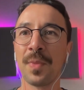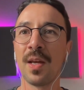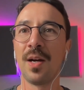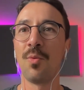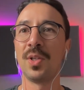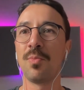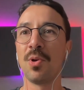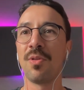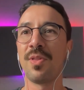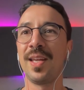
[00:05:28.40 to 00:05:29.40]
want to build
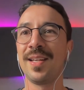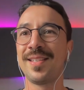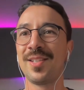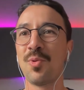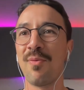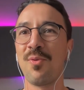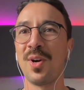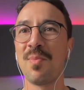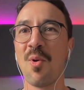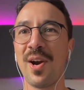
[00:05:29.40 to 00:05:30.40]
things to afford
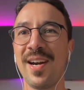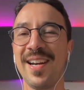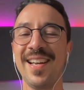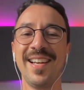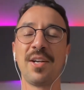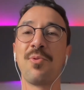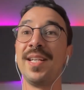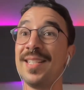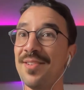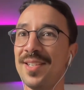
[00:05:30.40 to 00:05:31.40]
more
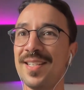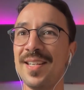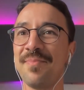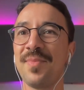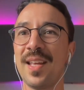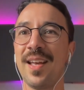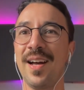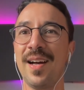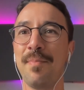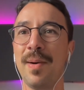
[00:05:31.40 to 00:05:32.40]
creativity,
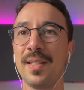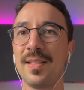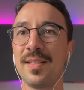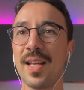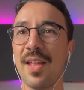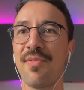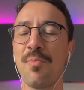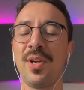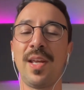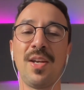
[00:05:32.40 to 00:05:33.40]
but stuck at
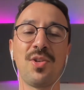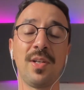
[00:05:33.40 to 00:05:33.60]
fabrication.